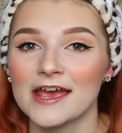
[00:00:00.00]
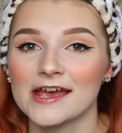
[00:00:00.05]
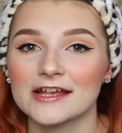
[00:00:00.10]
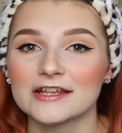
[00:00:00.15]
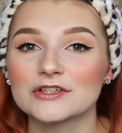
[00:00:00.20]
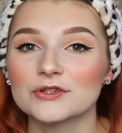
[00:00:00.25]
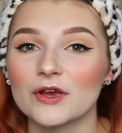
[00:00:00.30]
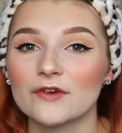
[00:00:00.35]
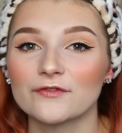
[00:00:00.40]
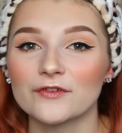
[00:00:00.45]

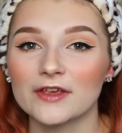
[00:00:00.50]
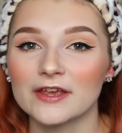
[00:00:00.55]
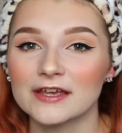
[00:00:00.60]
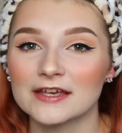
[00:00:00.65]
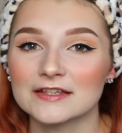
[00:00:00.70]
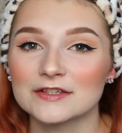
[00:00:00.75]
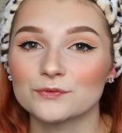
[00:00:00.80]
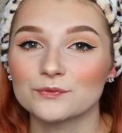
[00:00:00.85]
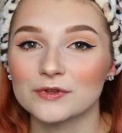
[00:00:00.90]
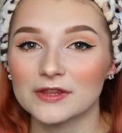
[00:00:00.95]
and so I feel like
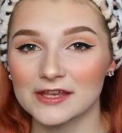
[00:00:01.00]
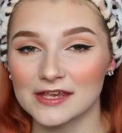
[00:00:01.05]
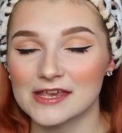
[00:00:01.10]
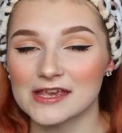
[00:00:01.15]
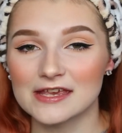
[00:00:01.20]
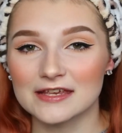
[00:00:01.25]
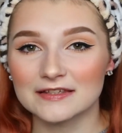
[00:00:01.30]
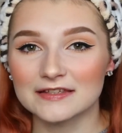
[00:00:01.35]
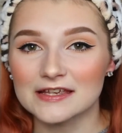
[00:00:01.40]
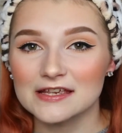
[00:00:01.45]
it's really
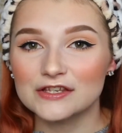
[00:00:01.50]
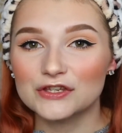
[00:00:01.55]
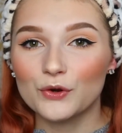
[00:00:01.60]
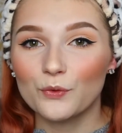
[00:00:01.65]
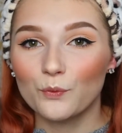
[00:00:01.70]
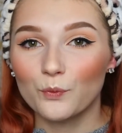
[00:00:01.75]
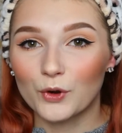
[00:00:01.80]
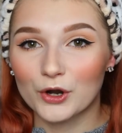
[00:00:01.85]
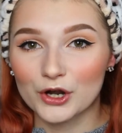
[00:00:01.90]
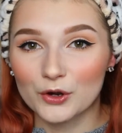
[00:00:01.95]
easy to
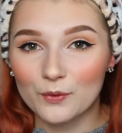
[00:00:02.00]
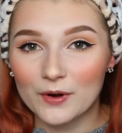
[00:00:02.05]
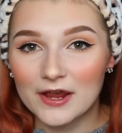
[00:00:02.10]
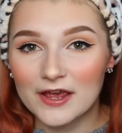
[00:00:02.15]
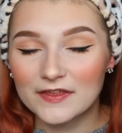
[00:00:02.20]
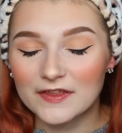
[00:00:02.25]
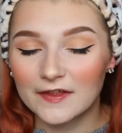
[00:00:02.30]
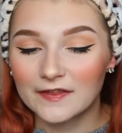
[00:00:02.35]
work with,